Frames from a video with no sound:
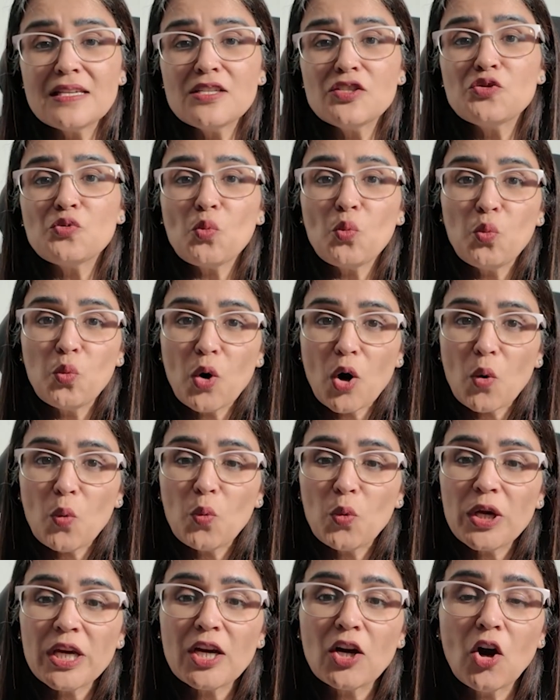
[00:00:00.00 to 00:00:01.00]
is what
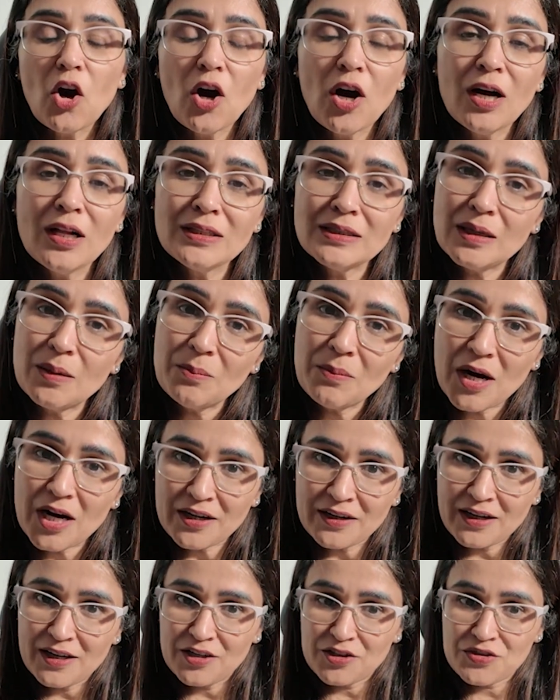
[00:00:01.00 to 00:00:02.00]
we call
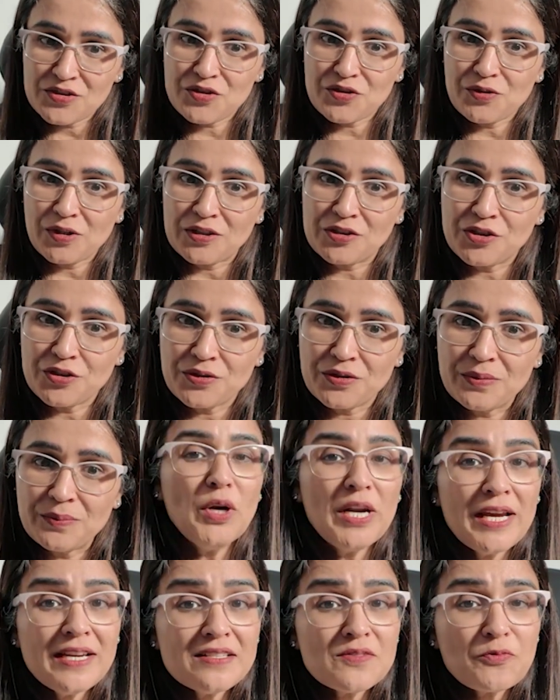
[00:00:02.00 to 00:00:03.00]
market structure.
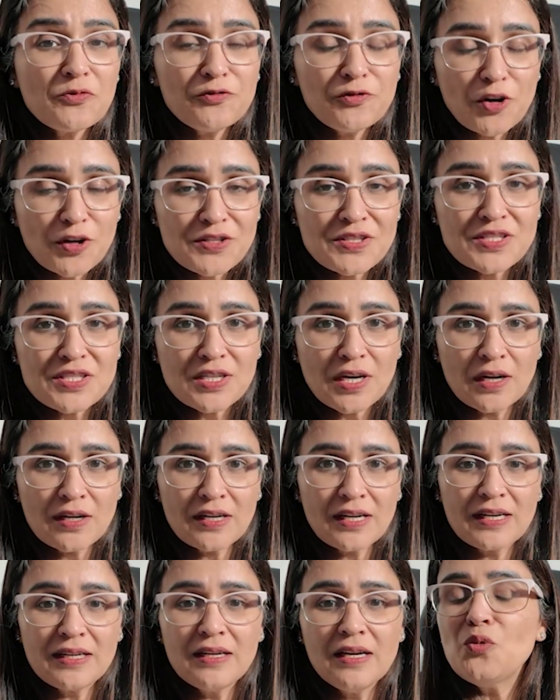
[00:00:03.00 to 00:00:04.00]
When I first
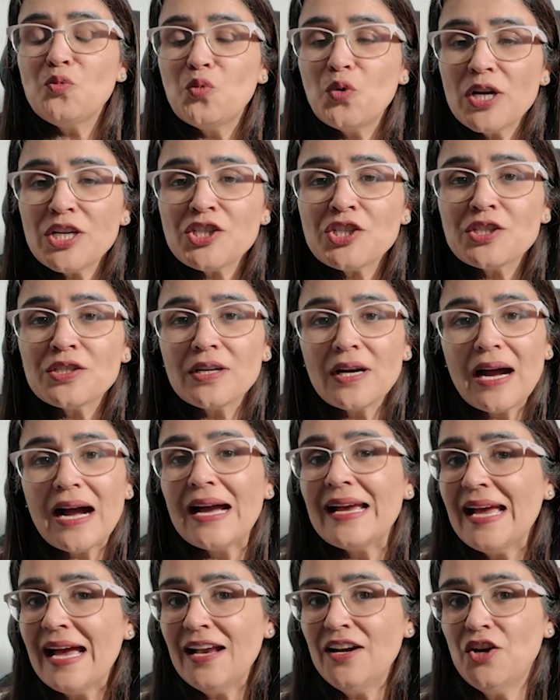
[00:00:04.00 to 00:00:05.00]
started, I wish
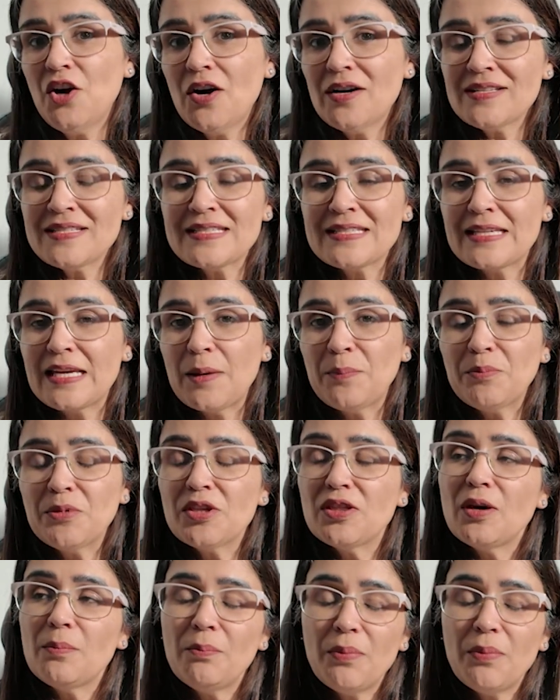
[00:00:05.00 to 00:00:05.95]
I had not skipped the